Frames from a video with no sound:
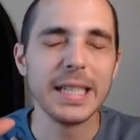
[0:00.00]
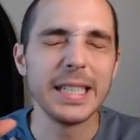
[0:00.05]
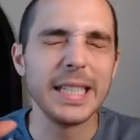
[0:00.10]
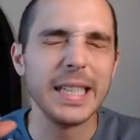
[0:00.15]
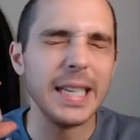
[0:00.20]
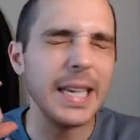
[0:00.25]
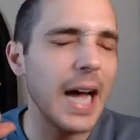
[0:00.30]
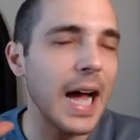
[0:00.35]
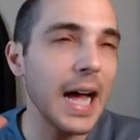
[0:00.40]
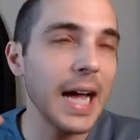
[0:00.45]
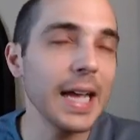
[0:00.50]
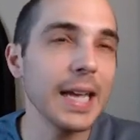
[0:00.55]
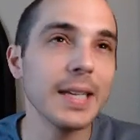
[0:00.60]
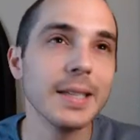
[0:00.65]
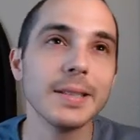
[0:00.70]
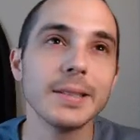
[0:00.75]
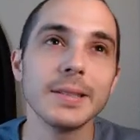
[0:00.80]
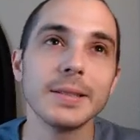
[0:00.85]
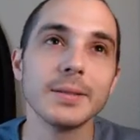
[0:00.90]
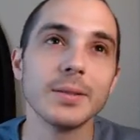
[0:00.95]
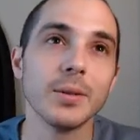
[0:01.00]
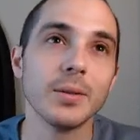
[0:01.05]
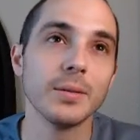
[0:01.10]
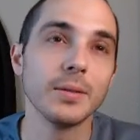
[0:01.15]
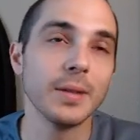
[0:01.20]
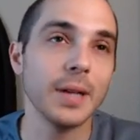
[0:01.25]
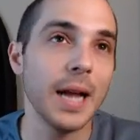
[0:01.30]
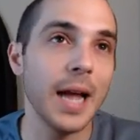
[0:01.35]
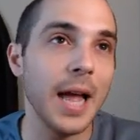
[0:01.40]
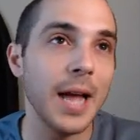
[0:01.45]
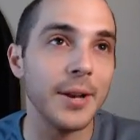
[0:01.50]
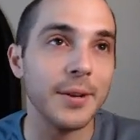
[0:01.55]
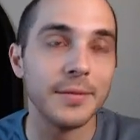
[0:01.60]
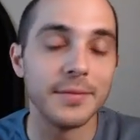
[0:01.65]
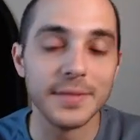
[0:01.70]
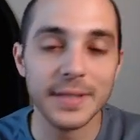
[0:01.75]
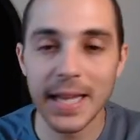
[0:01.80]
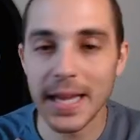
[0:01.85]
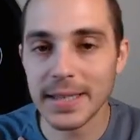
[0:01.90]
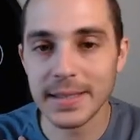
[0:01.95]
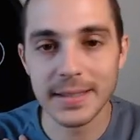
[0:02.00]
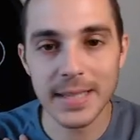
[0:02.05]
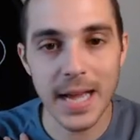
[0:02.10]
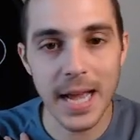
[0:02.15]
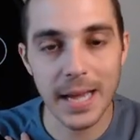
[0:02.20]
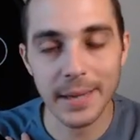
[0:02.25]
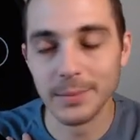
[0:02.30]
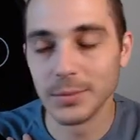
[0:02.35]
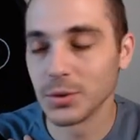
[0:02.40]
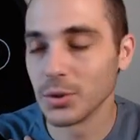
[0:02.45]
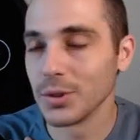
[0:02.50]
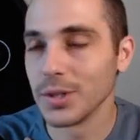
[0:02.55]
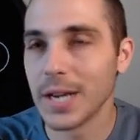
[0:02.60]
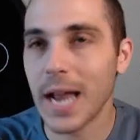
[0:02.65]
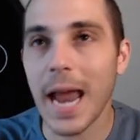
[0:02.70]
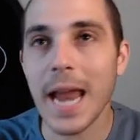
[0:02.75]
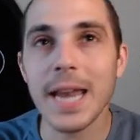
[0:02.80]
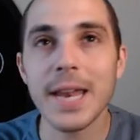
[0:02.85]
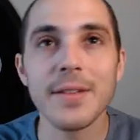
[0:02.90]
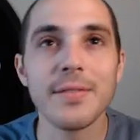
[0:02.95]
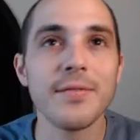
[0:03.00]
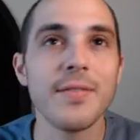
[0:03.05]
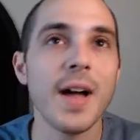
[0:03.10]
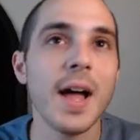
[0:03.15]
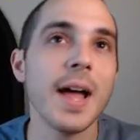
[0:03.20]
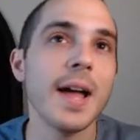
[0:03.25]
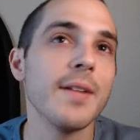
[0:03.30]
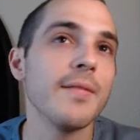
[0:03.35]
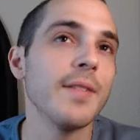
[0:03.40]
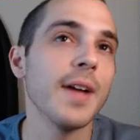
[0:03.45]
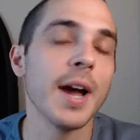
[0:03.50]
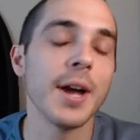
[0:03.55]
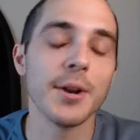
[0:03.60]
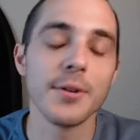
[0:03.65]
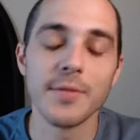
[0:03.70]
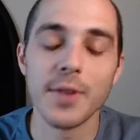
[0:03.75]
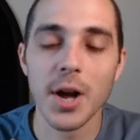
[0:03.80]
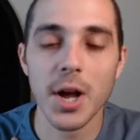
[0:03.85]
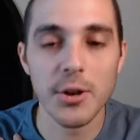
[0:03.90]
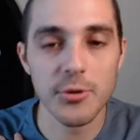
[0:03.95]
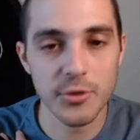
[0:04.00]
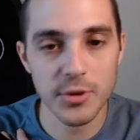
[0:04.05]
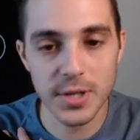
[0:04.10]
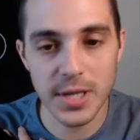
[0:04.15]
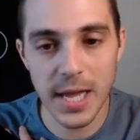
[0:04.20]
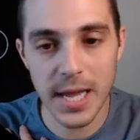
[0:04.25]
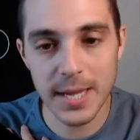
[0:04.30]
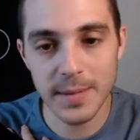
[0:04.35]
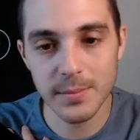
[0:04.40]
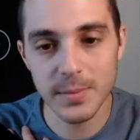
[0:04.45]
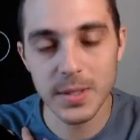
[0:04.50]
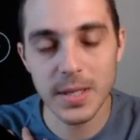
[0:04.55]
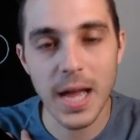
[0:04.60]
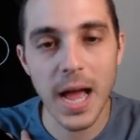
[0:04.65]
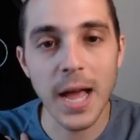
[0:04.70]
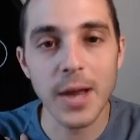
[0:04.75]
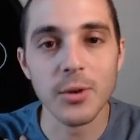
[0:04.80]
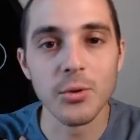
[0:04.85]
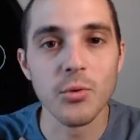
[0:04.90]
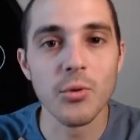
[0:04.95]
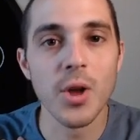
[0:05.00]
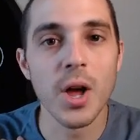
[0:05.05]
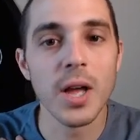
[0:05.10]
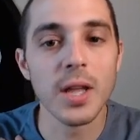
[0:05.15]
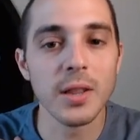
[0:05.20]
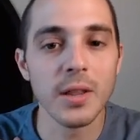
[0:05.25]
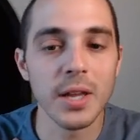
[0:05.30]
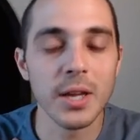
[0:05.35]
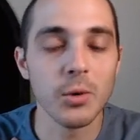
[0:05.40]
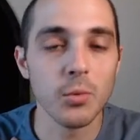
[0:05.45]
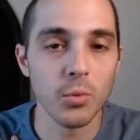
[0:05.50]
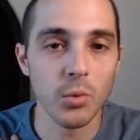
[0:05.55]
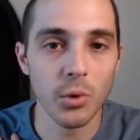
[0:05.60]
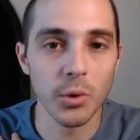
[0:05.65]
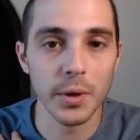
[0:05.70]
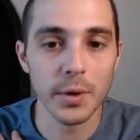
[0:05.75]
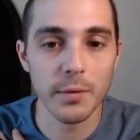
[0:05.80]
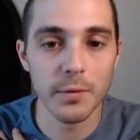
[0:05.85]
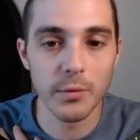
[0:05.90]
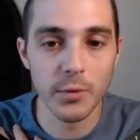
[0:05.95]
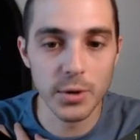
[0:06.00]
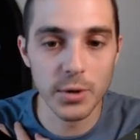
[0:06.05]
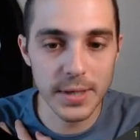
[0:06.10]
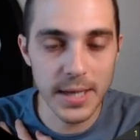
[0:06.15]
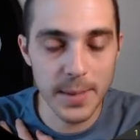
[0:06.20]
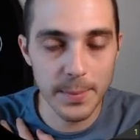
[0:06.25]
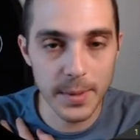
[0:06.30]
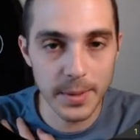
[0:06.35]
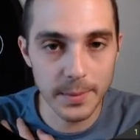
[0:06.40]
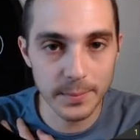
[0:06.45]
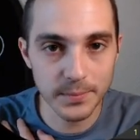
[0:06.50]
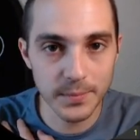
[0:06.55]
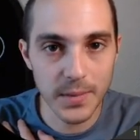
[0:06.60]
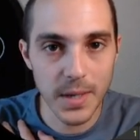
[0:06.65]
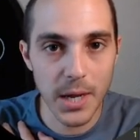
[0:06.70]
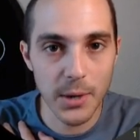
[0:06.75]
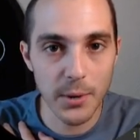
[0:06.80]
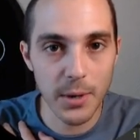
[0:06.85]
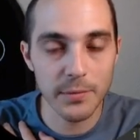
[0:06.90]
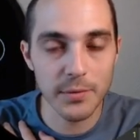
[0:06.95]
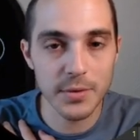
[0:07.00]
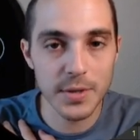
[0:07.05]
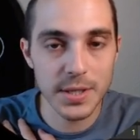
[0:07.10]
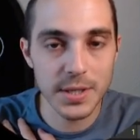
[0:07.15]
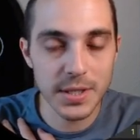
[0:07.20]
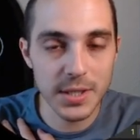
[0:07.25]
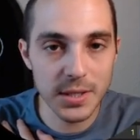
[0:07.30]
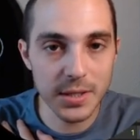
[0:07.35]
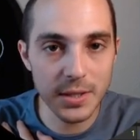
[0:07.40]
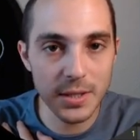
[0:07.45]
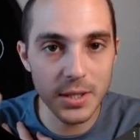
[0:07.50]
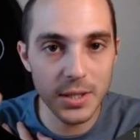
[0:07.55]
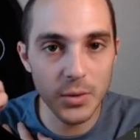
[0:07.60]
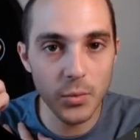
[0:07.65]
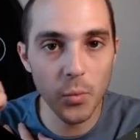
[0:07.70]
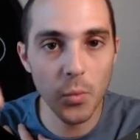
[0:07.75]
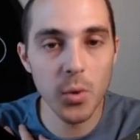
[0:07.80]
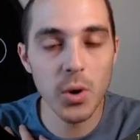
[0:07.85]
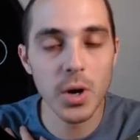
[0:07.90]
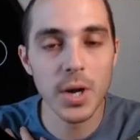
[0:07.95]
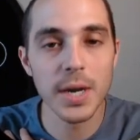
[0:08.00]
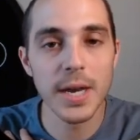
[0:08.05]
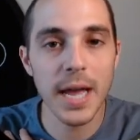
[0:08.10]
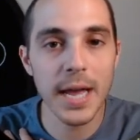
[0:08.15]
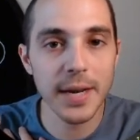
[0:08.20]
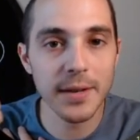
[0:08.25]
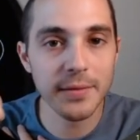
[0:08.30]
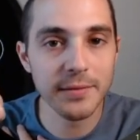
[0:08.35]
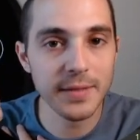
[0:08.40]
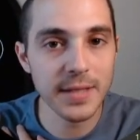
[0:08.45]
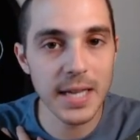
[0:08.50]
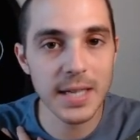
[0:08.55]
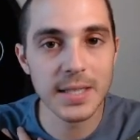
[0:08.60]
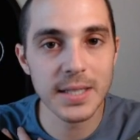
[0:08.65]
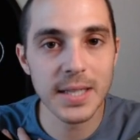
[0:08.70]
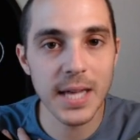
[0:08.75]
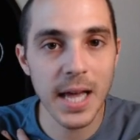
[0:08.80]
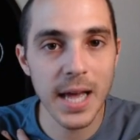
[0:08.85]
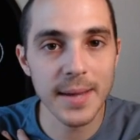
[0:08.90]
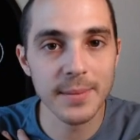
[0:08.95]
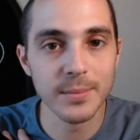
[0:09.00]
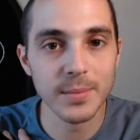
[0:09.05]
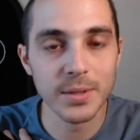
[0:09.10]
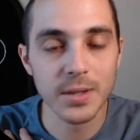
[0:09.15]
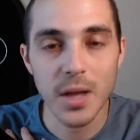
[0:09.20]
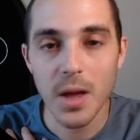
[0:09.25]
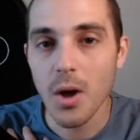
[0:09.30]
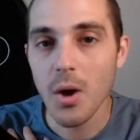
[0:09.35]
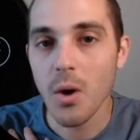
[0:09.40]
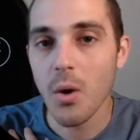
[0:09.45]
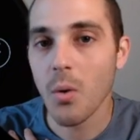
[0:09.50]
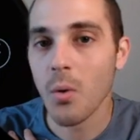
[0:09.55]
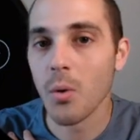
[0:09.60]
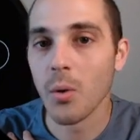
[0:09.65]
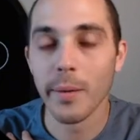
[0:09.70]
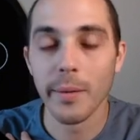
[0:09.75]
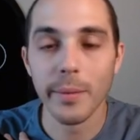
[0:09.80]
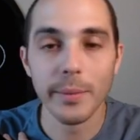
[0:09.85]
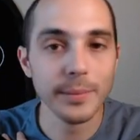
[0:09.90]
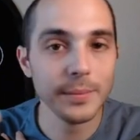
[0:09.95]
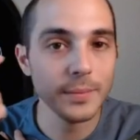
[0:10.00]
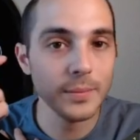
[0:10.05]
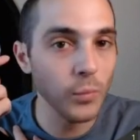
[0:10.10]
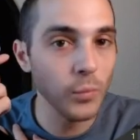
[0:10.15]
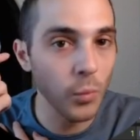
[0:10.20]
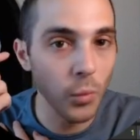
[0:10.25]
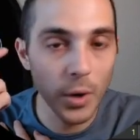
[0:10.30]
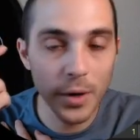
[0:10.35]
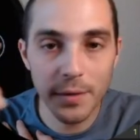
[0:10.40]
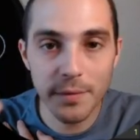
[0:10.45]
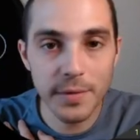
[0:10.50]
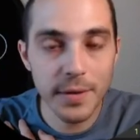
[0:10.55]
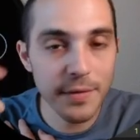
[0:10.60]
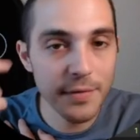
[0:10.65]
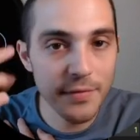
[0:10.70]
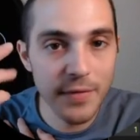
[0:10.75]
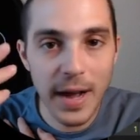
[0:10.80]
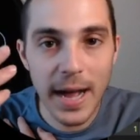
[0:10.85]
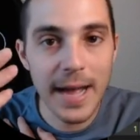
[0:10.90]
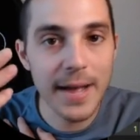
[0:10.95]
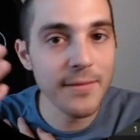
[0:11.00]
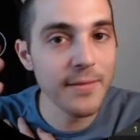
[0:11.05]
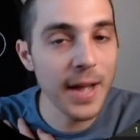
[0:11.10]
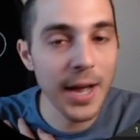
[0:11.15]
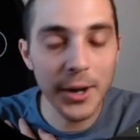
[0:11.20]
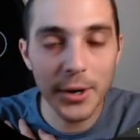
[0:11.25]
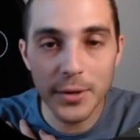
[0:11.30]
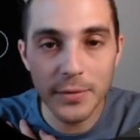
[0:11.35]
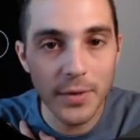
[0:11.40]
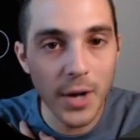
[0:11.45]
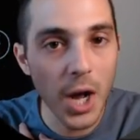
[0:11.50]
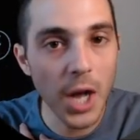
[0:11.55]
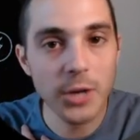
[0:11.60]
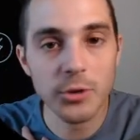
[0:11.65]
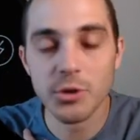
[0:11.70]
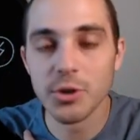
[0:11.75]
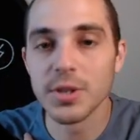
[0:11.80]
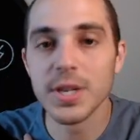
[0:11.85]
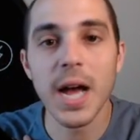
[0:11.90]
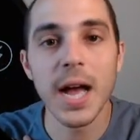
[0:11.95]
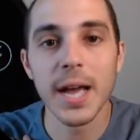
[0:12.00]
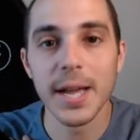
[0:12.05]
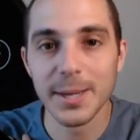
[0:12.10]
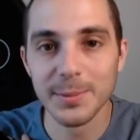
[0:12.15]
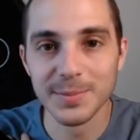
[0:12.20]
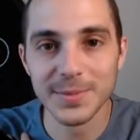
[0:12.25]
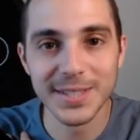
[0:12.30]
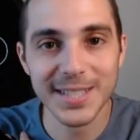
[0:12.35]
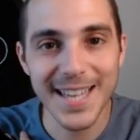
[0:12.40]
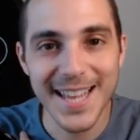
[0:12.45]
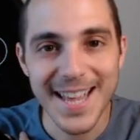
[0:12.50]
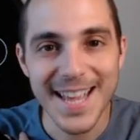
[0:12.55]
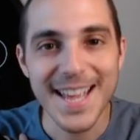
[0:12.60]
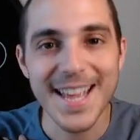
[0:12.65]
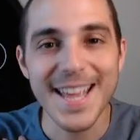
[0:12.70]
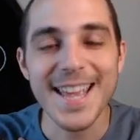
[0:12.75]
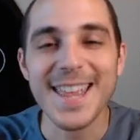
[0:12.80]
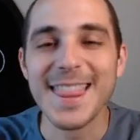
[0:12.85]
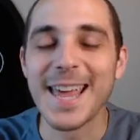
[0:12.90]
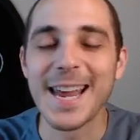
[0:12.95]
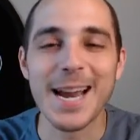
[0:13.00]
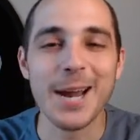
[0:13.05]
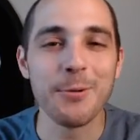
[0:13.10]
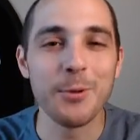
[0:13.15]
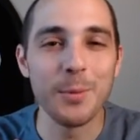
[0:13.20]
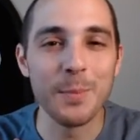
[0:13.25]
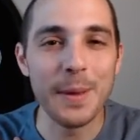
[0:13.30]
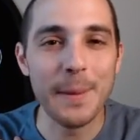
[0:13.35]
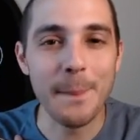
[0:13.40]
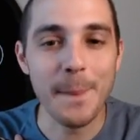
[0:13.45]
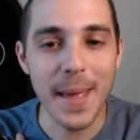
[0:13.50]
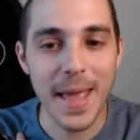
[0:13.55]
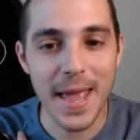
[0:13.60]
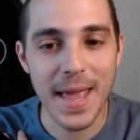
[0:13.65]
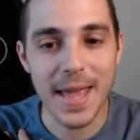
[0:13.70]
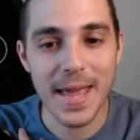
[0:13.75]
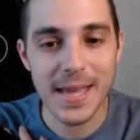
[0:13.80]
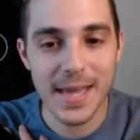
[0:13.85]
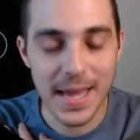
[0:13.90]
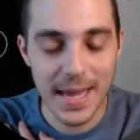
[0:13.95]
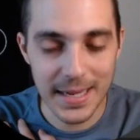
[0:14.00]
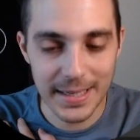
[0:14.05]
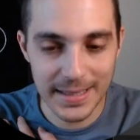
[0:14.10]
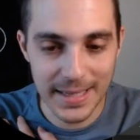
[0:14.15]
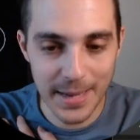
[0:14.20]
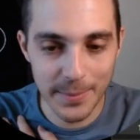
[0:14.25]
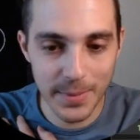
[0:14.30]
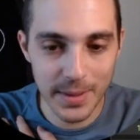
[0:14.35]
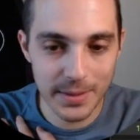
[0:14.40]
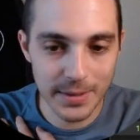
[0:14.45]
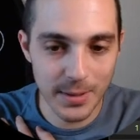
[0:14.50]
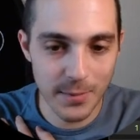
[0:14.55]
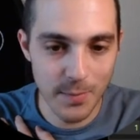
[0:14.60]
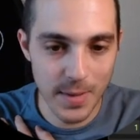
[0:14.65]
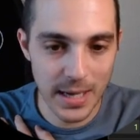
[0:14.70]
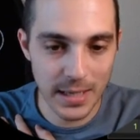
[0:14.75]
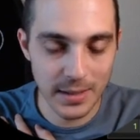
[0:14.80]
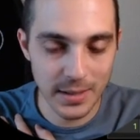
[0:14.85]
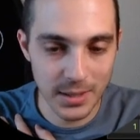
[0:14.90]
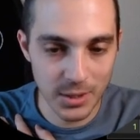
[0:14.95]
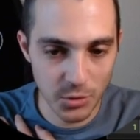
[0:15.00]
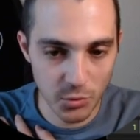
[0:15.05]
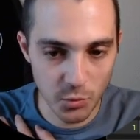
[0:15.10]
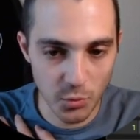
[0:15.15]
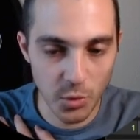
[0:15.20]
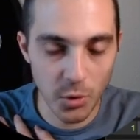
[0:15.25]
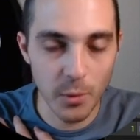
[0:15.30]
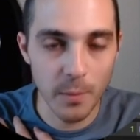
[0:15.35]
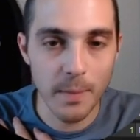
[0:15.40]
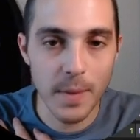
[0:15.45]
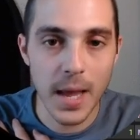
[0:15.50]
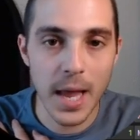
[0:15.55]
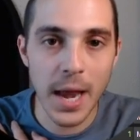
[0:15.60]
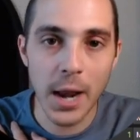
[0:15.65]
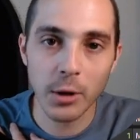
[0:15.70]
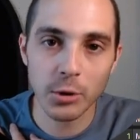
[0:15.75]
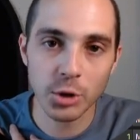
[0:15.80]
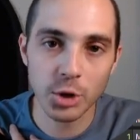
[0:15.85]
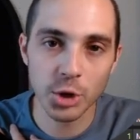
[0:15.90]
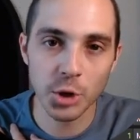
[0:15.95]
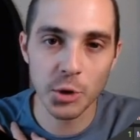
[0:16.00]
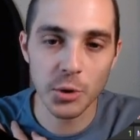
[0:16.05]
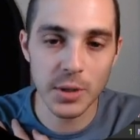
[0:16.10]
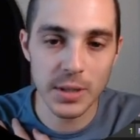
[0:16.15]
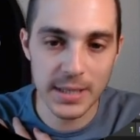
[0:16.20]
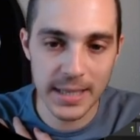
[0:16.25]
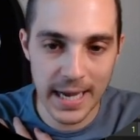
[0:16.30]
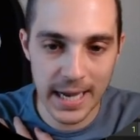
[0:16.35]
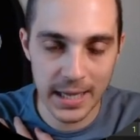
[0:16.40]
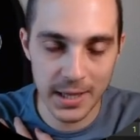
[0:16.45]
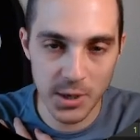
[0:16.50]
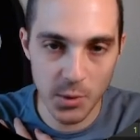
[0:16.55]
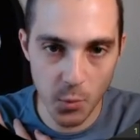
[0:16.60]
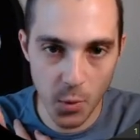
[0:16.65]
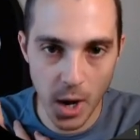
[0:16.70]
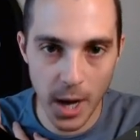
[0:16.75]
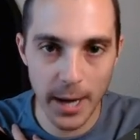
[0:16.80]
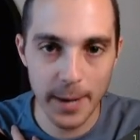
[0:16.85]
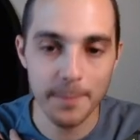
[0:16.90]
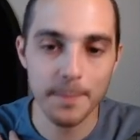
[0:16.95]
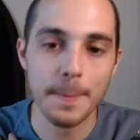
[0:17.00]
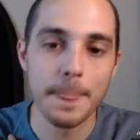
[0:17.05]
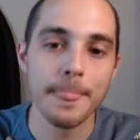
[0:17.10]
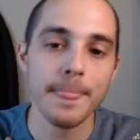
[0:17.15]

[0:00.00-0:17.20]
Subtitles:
9 out of 10 times, or 95 out of 100 times, I do not like rolling for a debit. However, this is the 1 out of 10 times, or one of the 5 out of 100 times that I will be paying a debit to make this roll, and I'll show you exactly why.